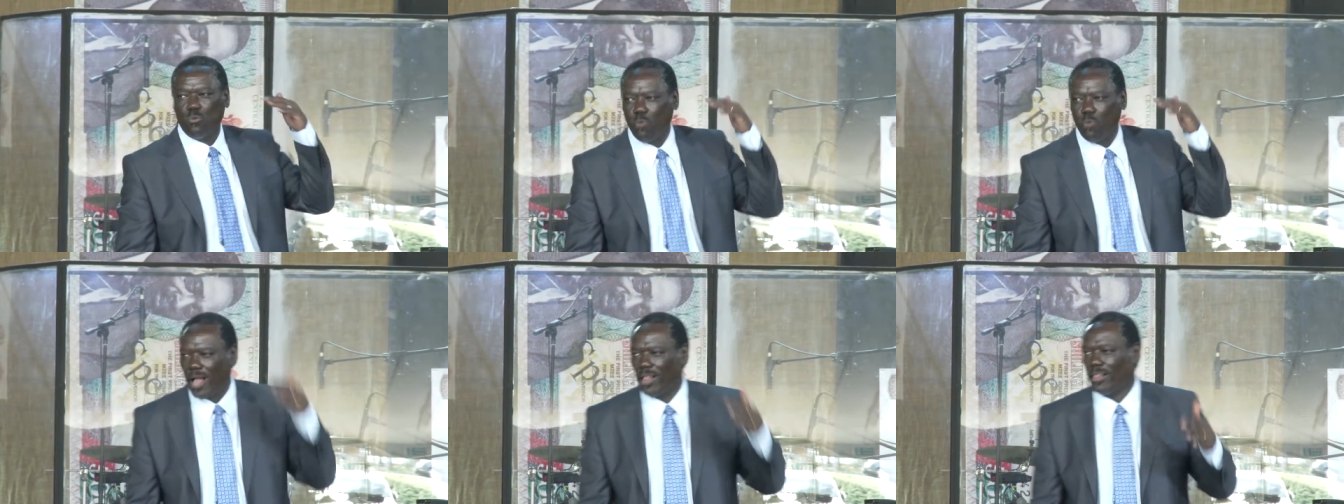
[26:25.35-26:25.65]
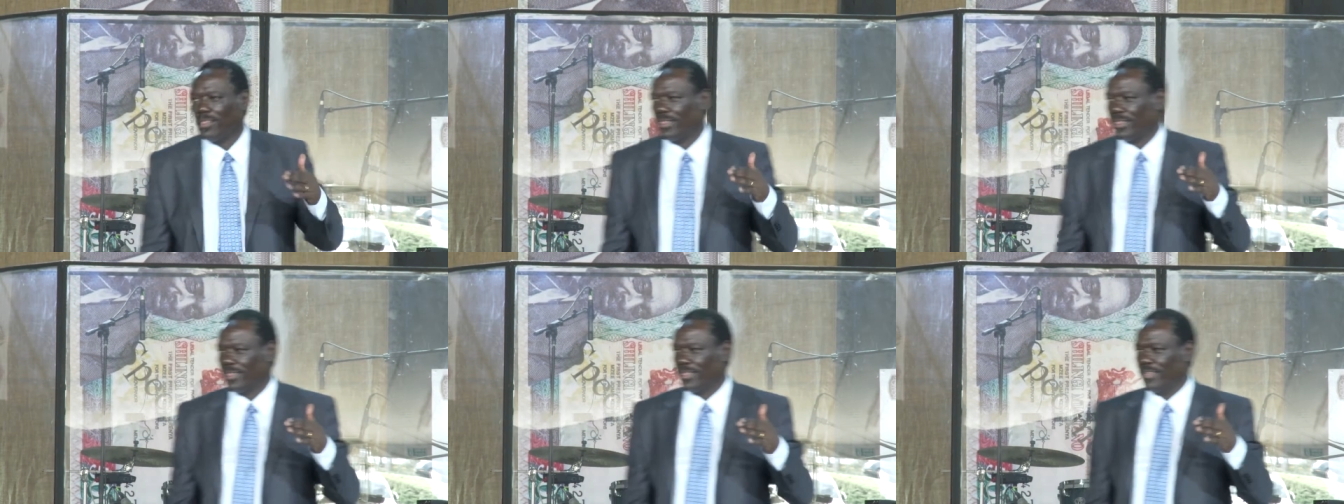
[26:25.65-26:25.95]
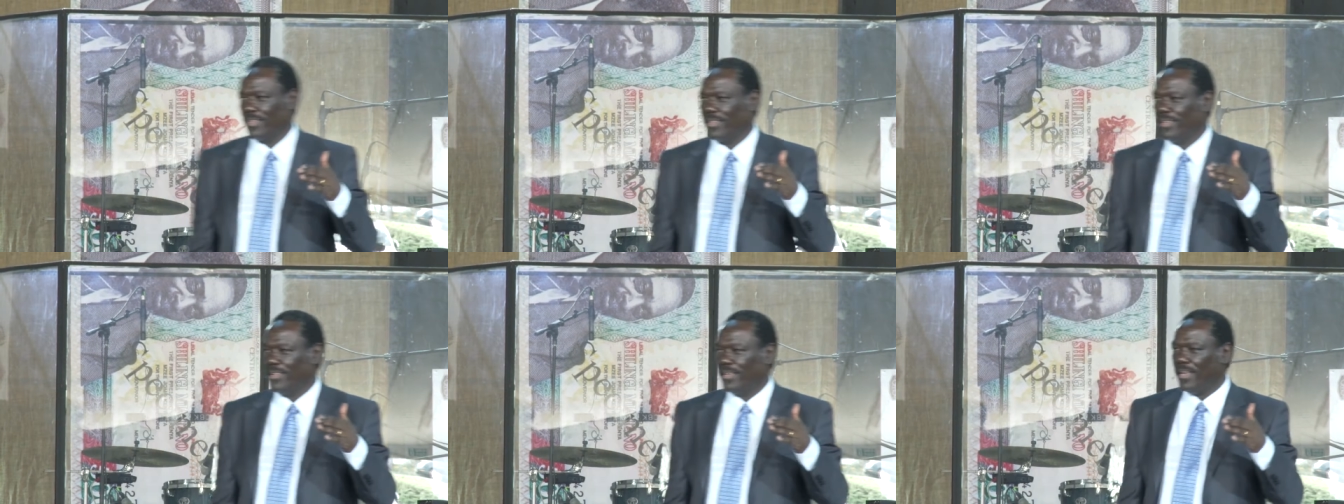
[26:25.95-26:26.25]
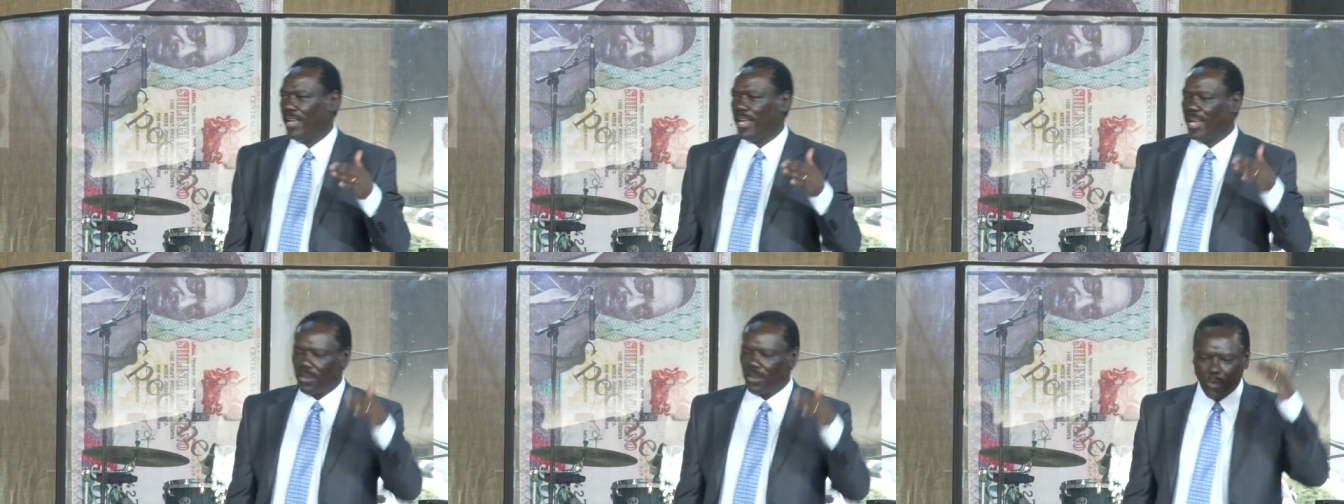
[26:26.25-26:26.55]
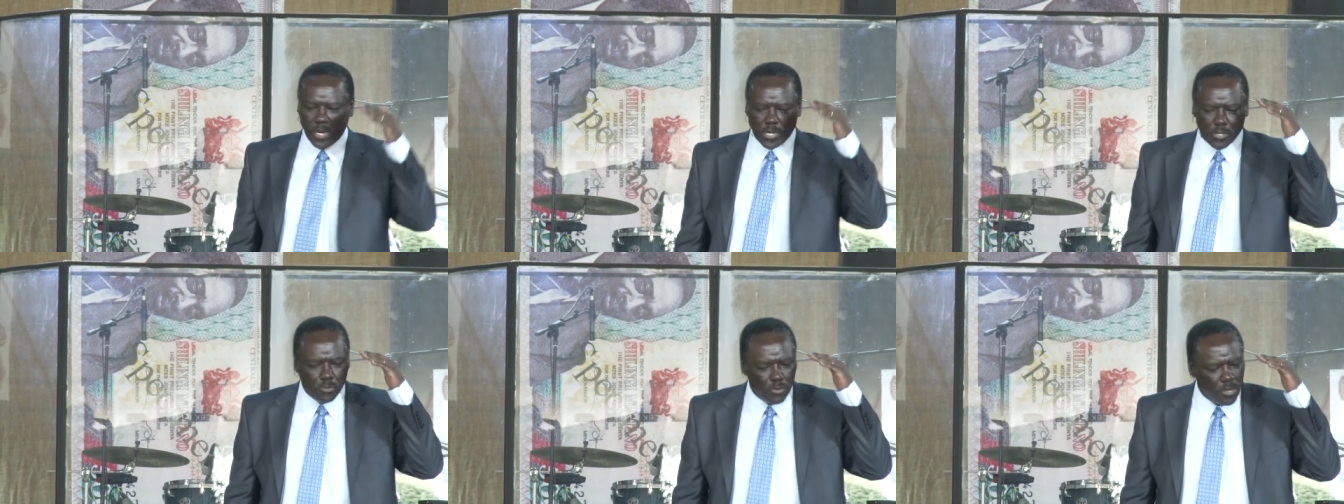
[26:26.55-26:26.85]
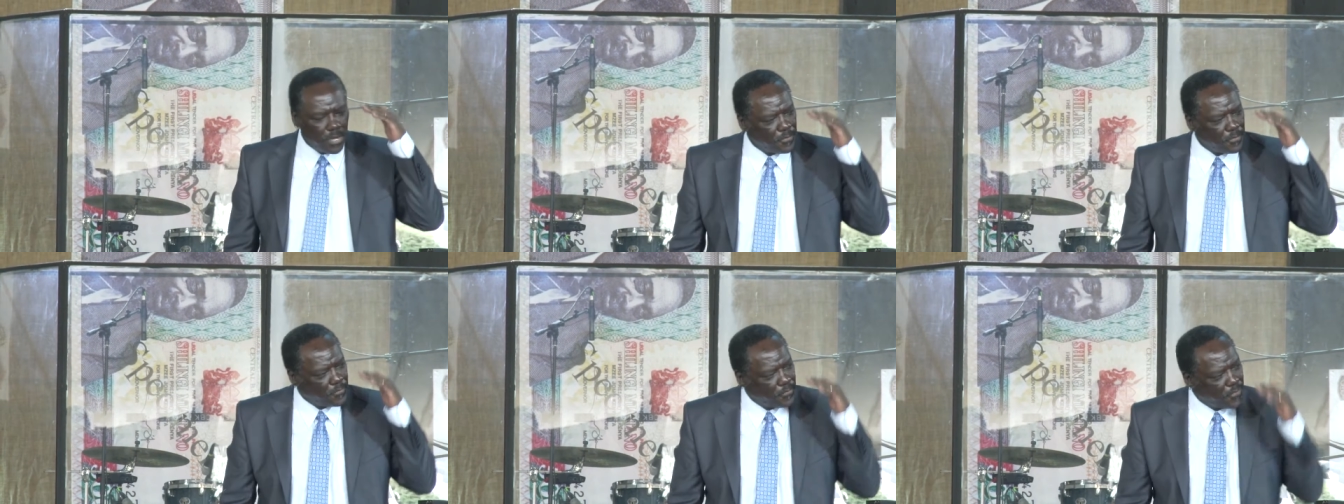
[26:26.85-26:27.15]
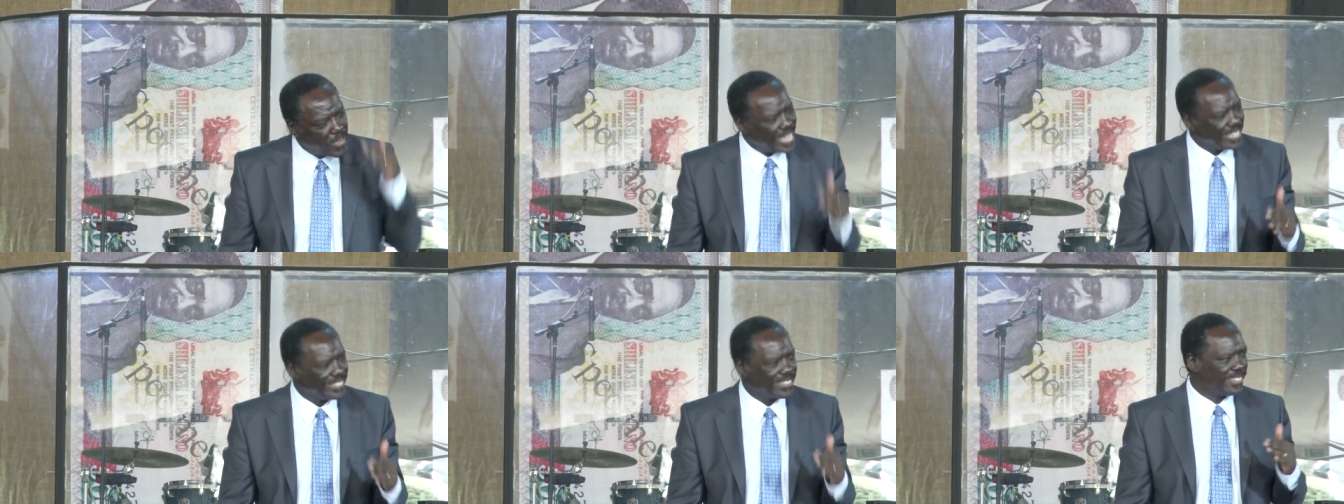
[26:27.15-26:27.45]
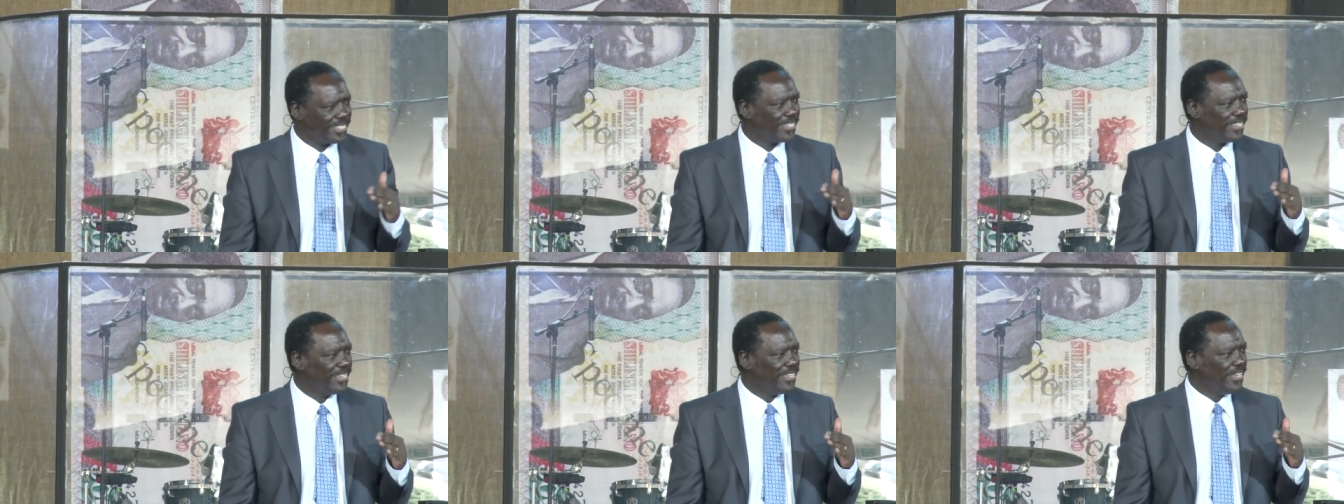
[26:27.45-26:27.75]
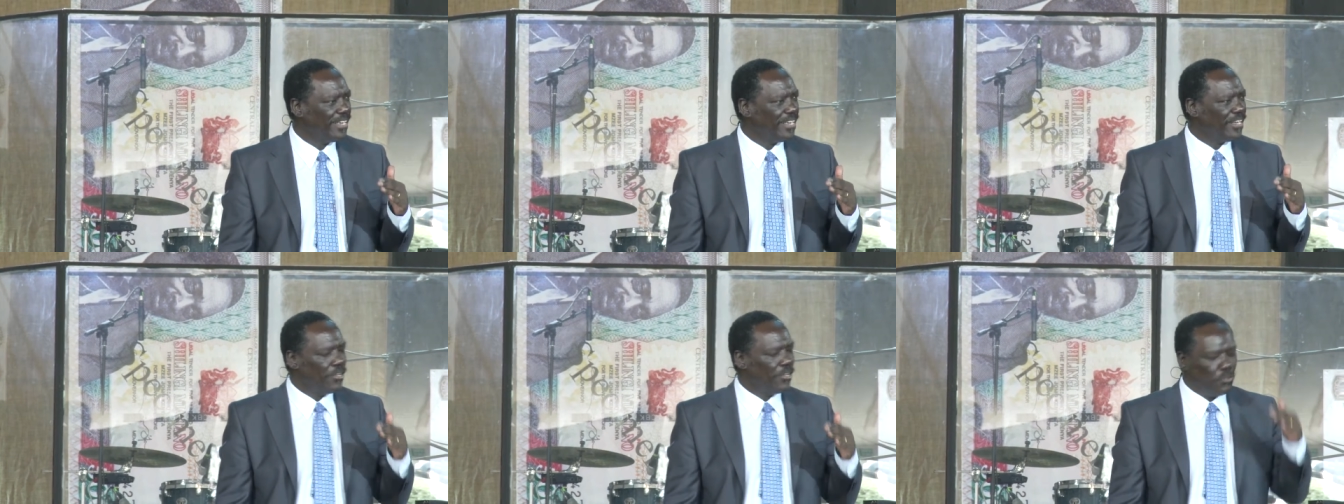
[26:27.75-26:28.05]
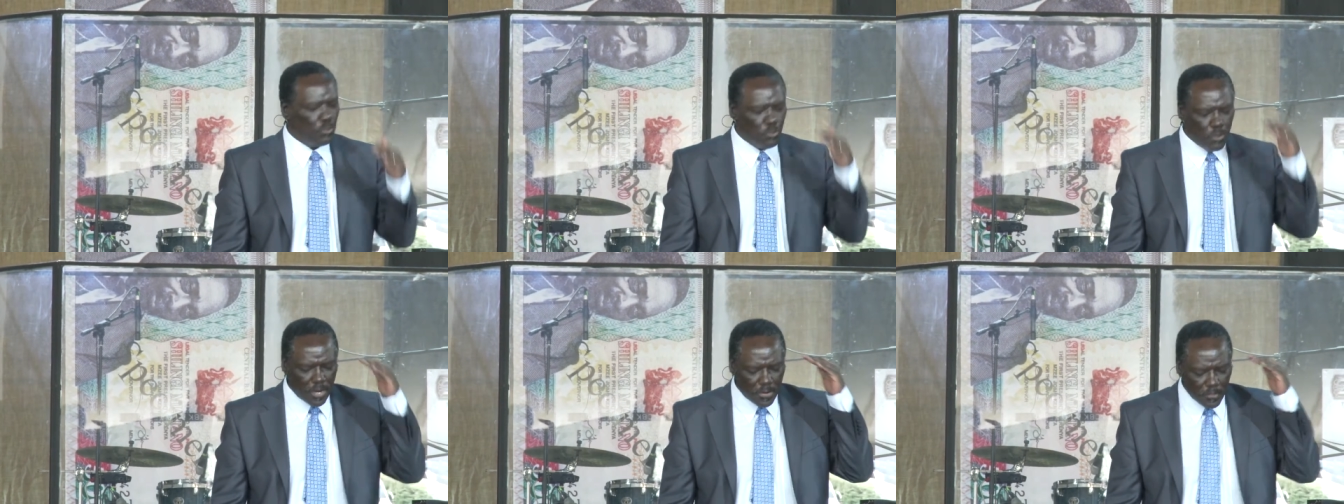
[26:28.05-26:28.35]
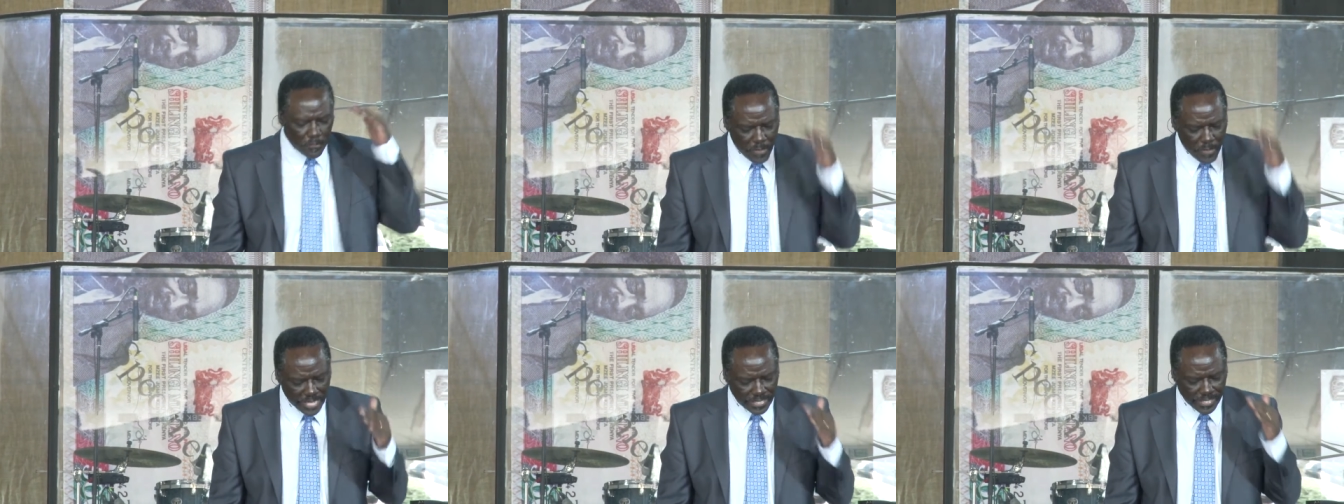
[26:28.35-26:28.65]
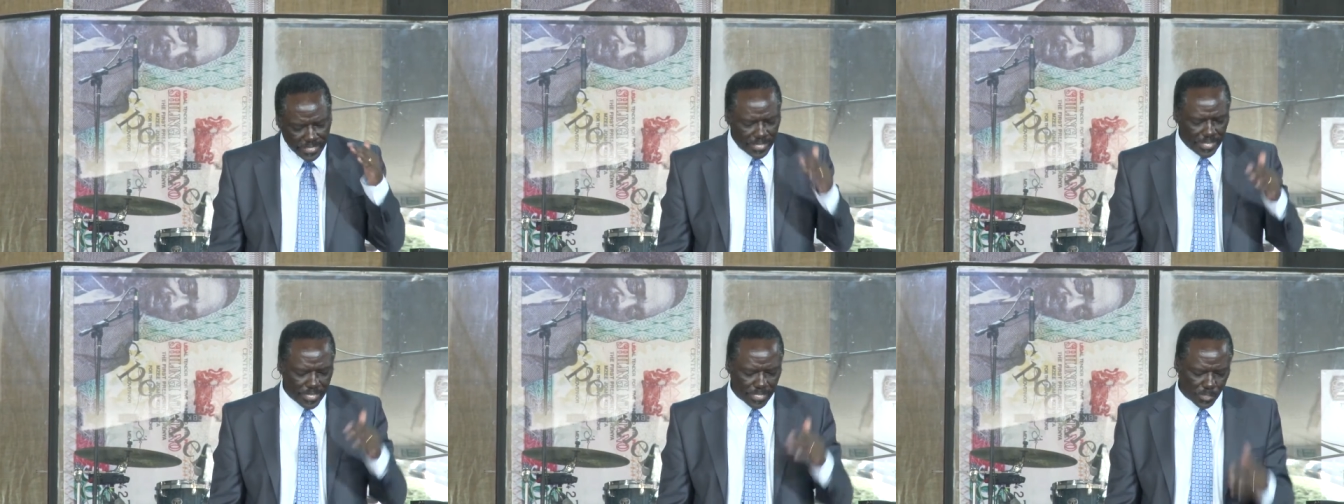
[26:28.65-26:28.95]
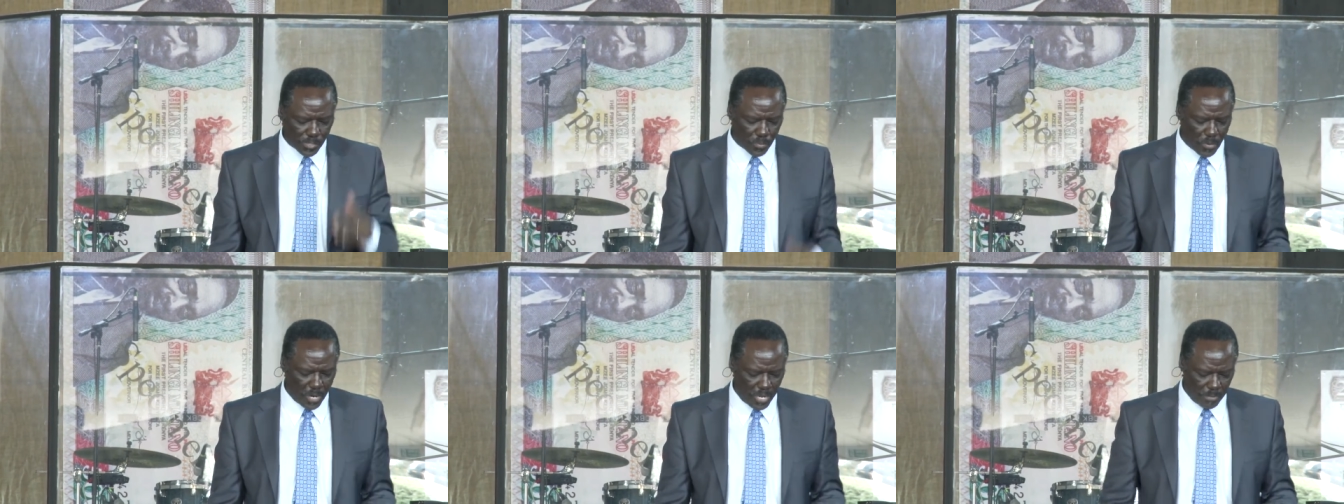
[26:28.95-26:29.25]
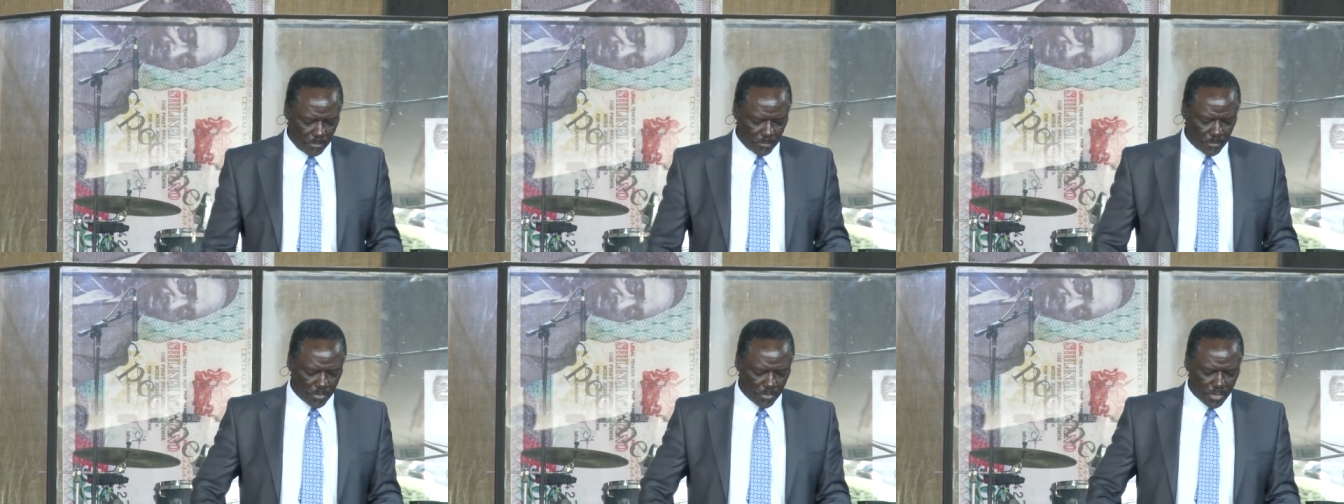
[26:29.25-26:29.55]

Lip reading: to wealth. And when you invest this way.